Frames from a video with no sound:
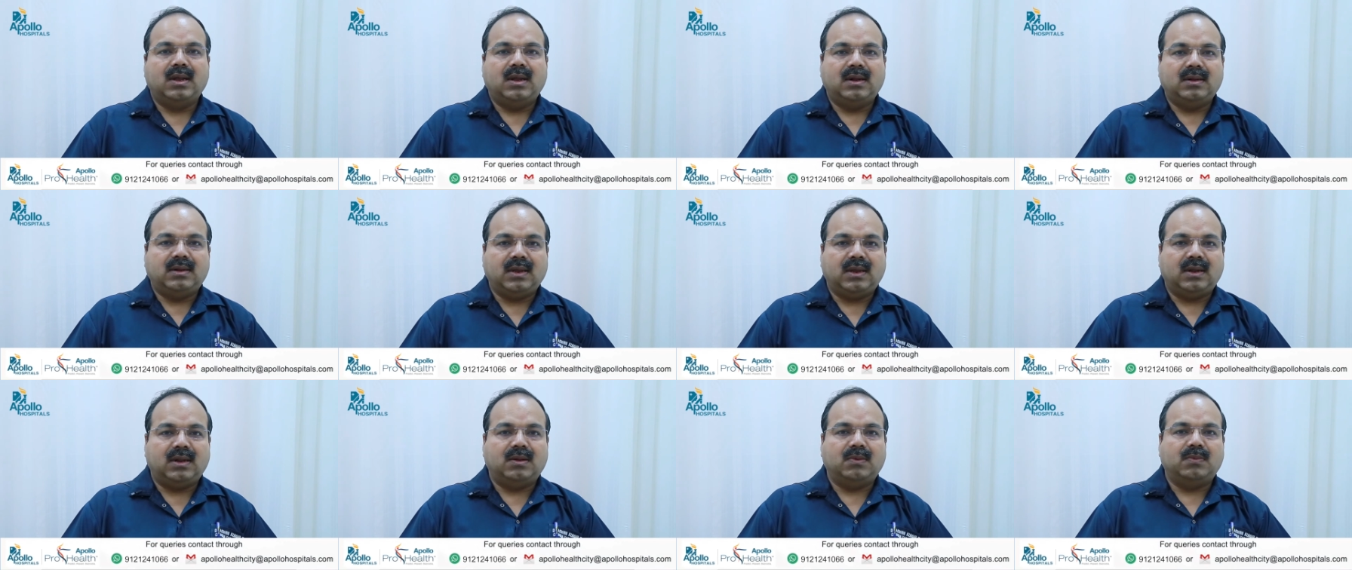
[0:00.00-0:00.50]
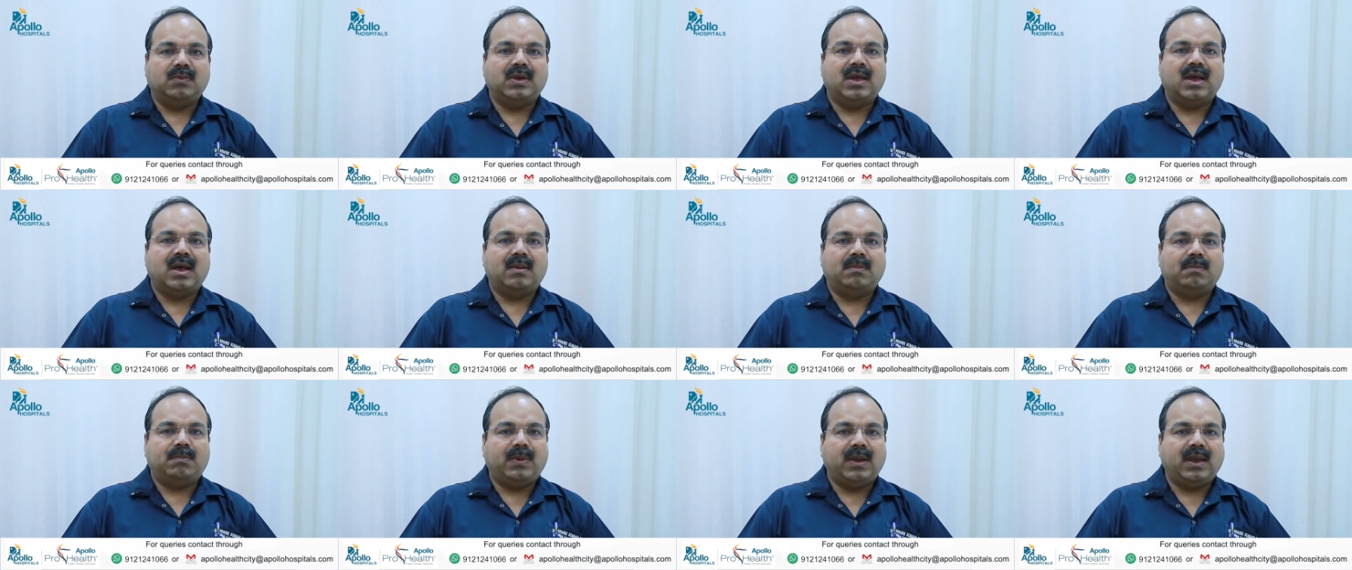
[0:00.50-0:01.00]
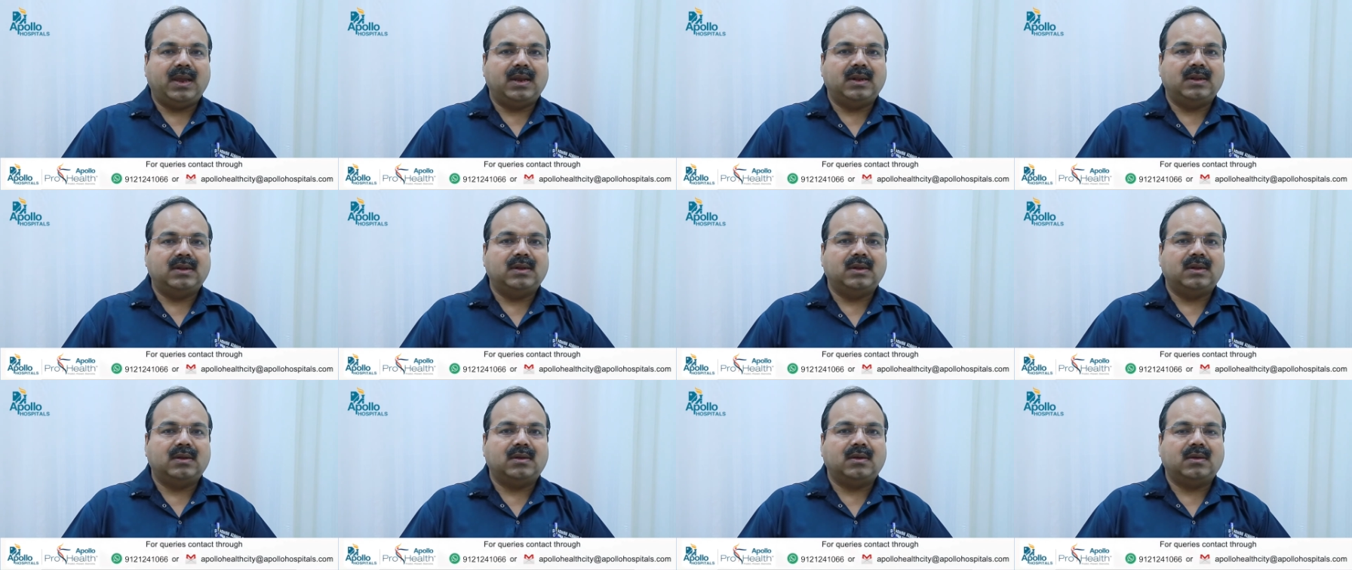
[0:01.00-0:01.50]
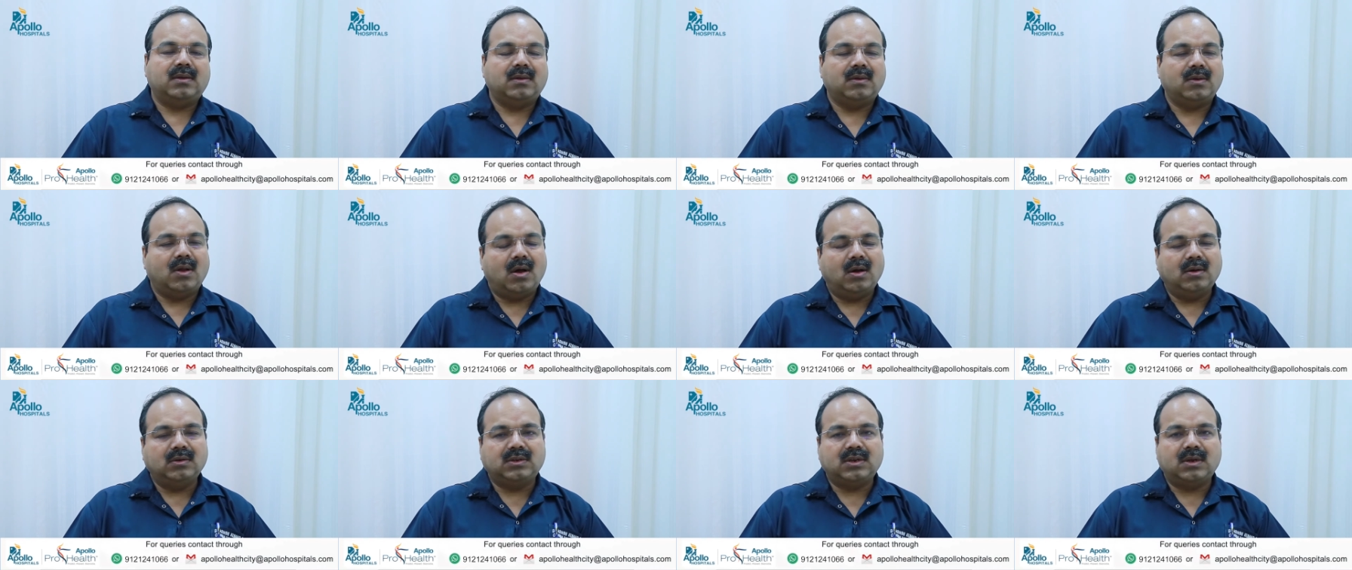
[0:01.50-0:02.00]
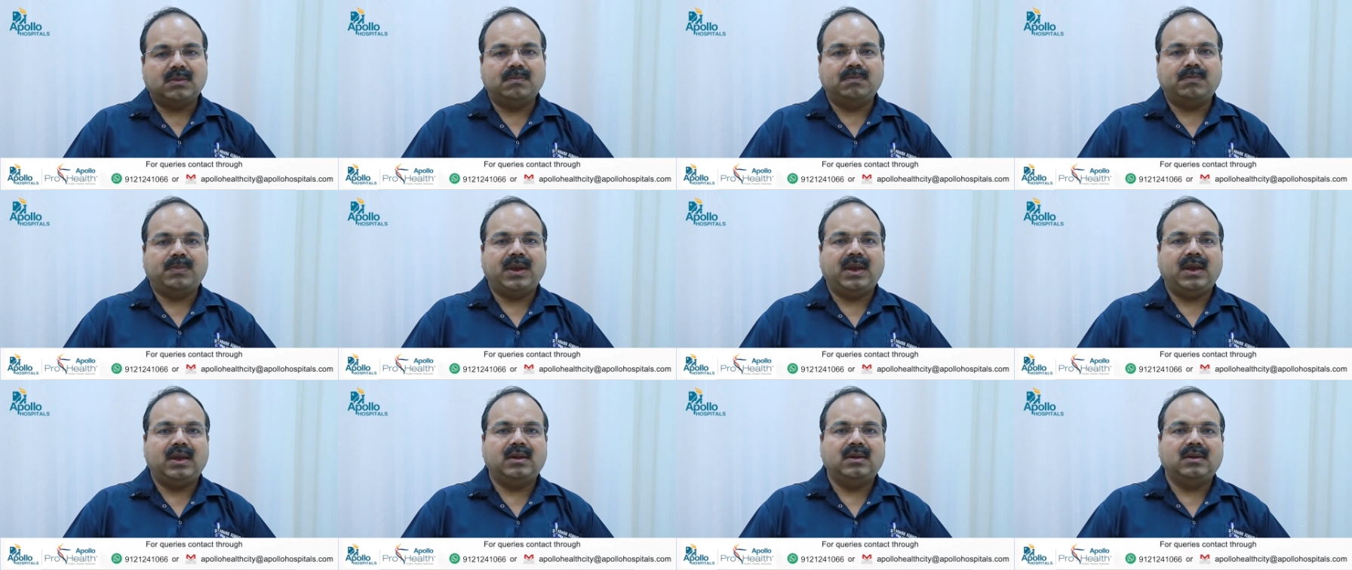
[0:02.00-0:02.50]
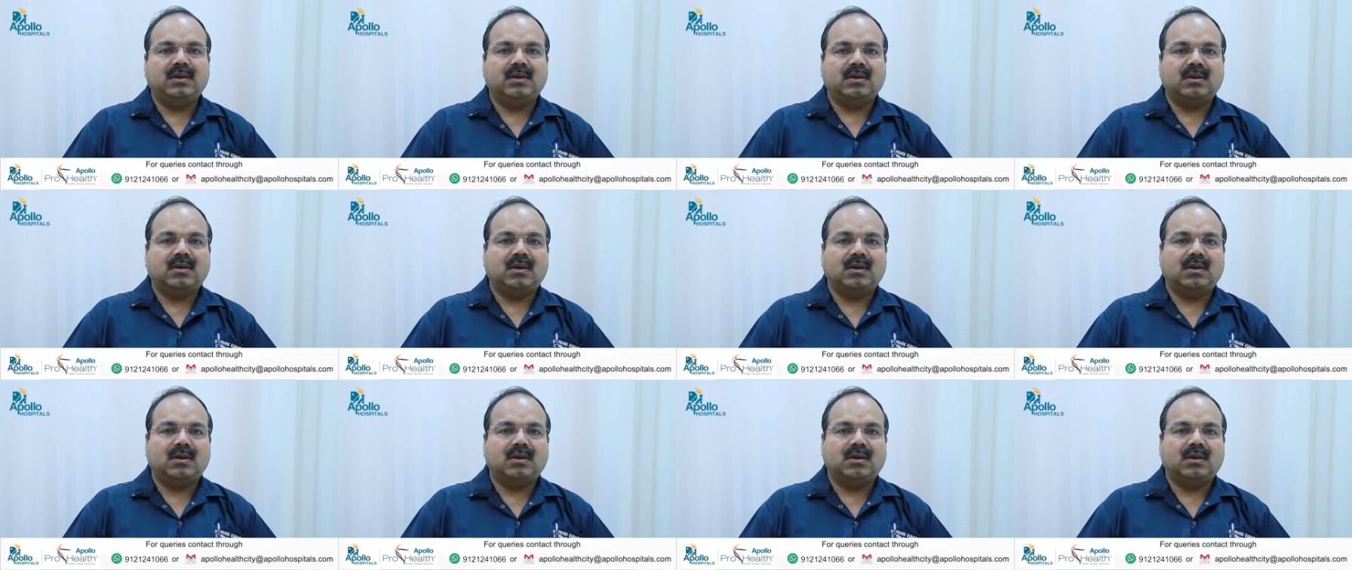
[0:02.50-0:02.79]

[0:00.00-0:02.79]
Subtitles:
tell we have pain, long-term pain,